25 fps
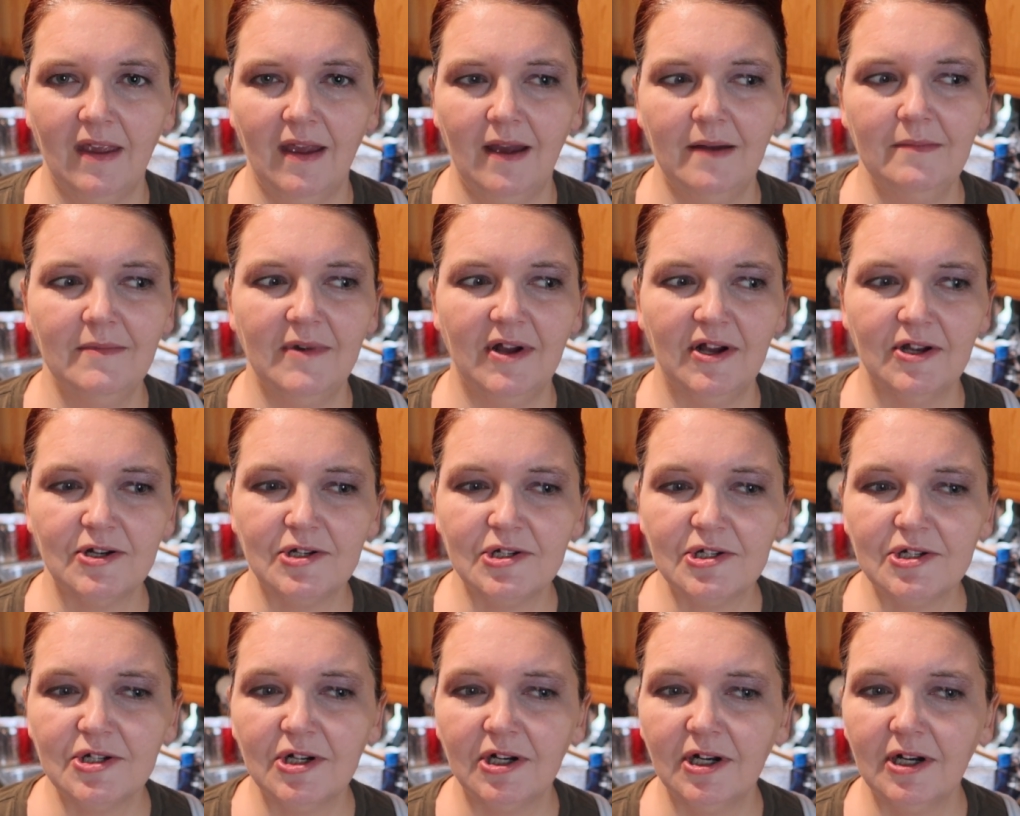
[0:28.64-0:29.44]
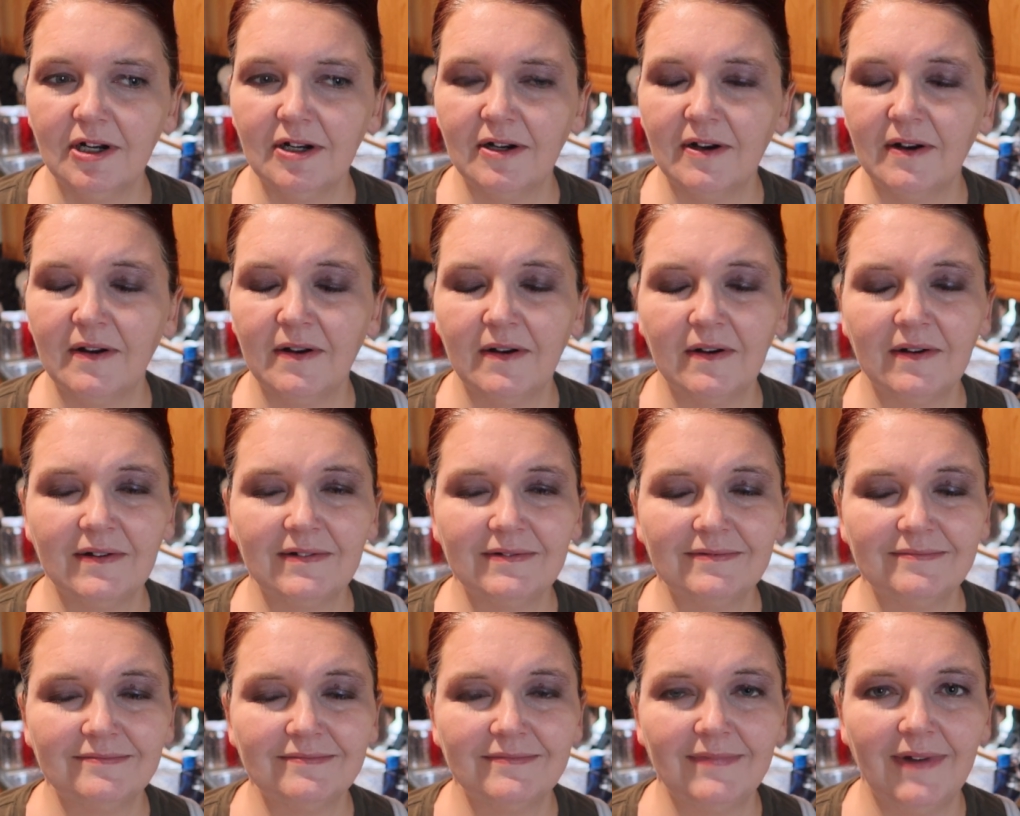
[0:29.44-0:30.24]
I'm not sure.
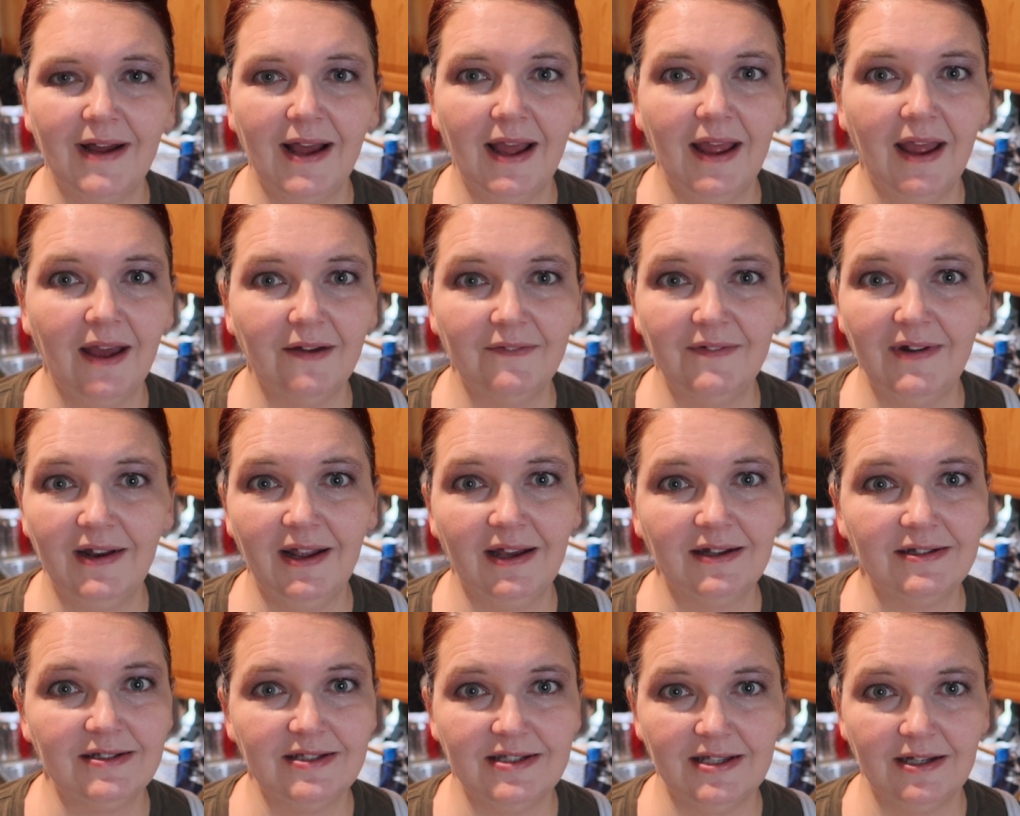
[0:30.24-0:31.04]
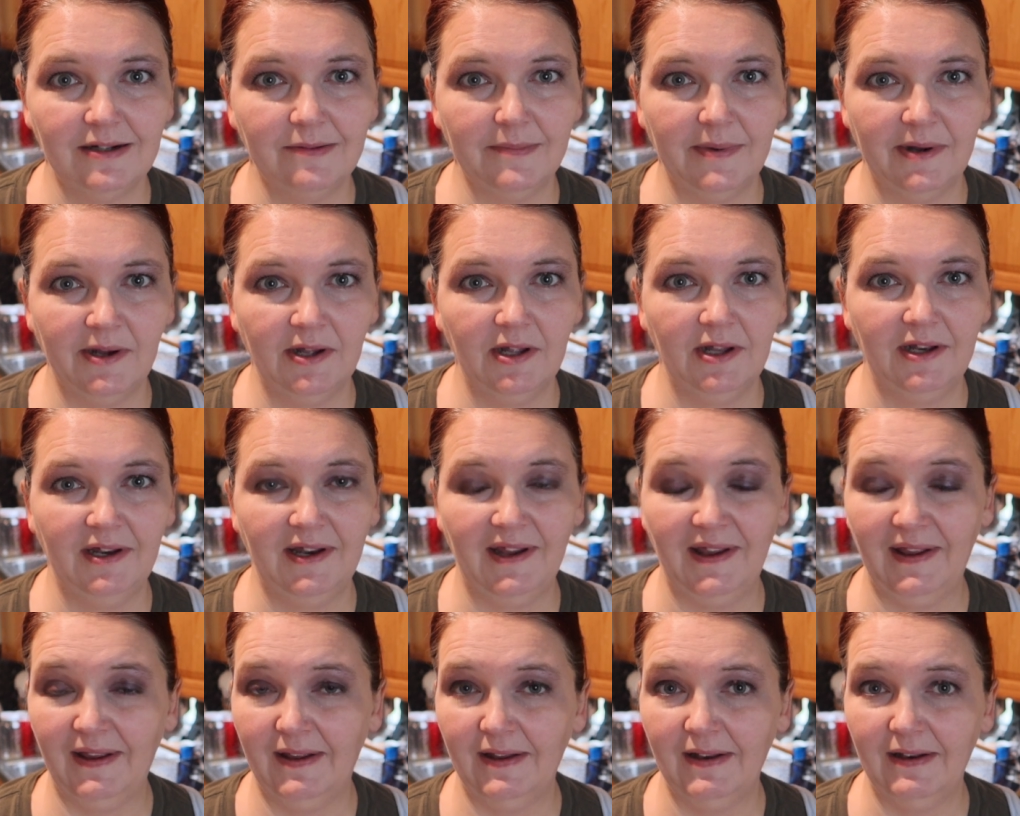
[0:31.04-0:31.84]
I haven't had
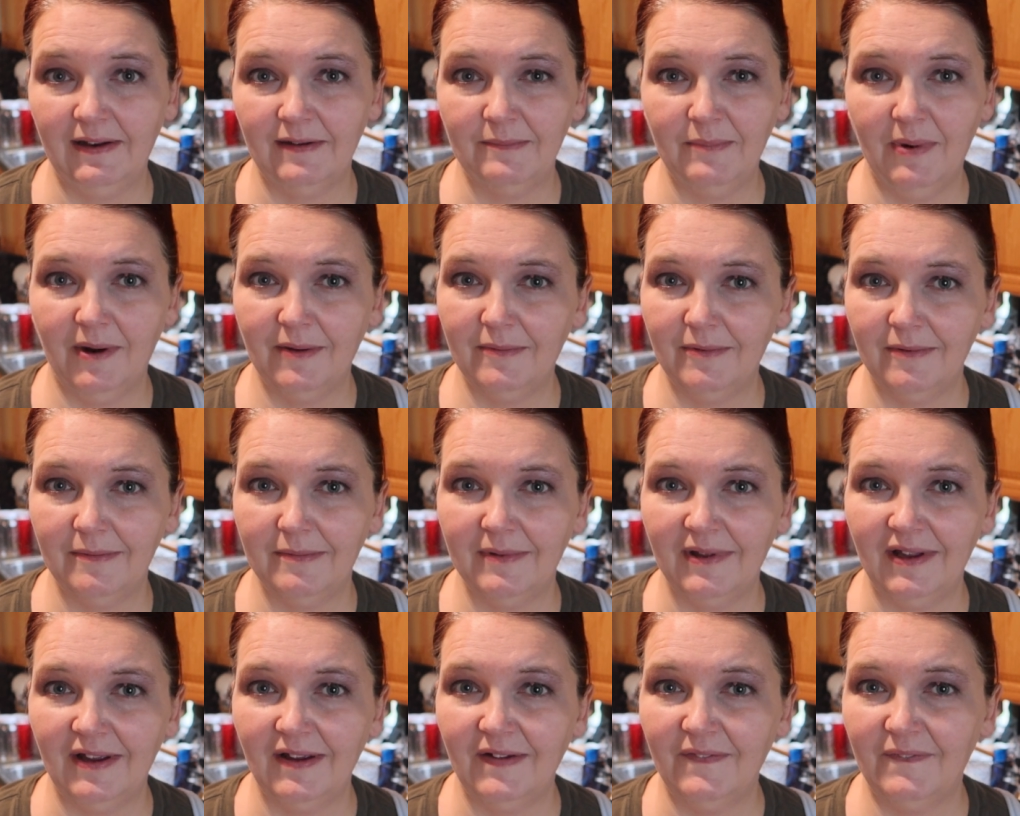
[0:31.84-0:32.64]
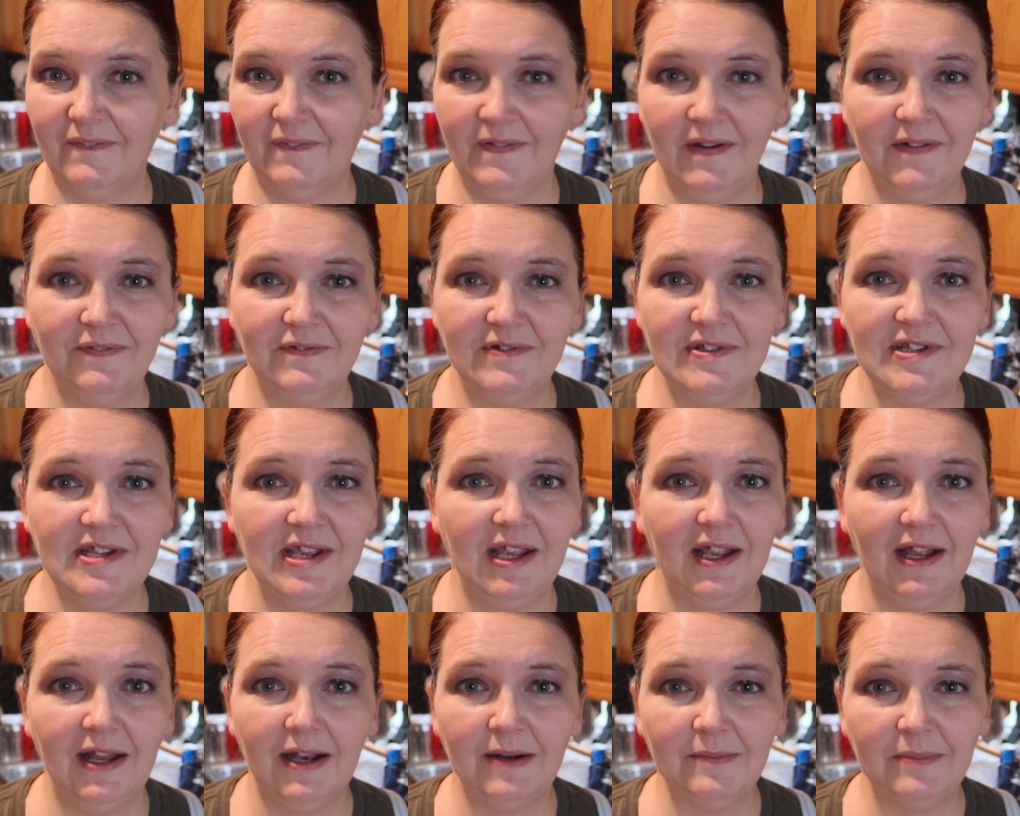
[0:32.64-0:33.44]
Cinnabon in probably
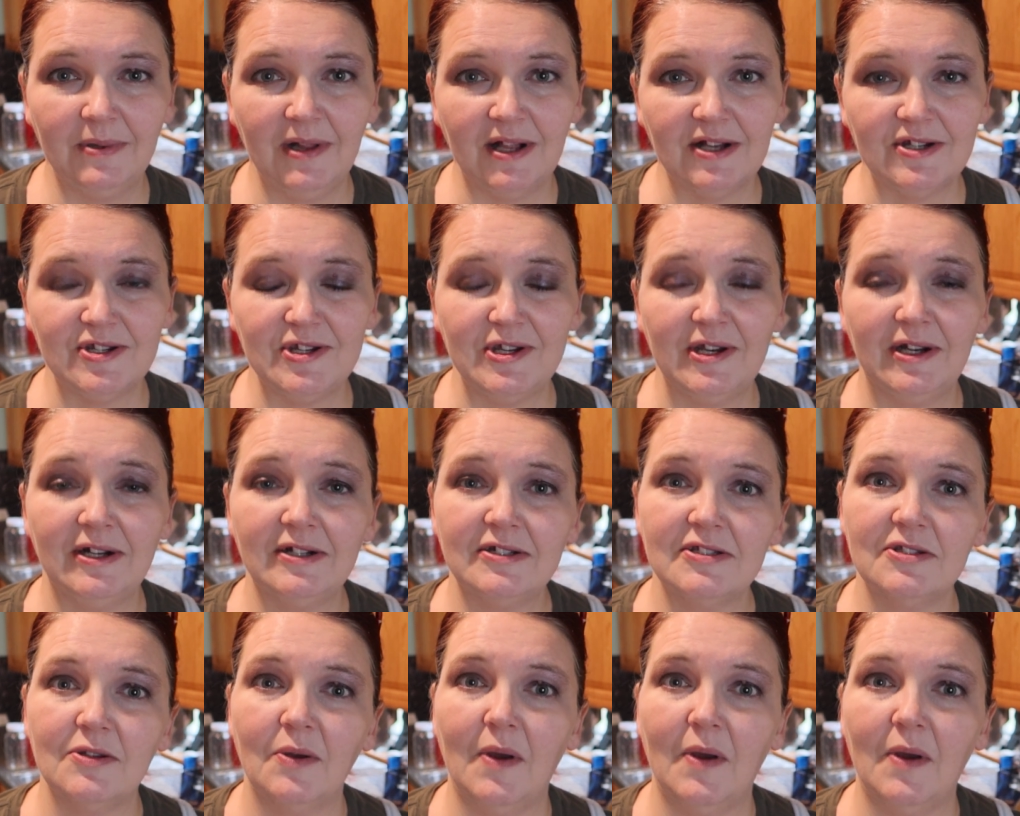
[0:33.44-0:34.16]
15 plus years,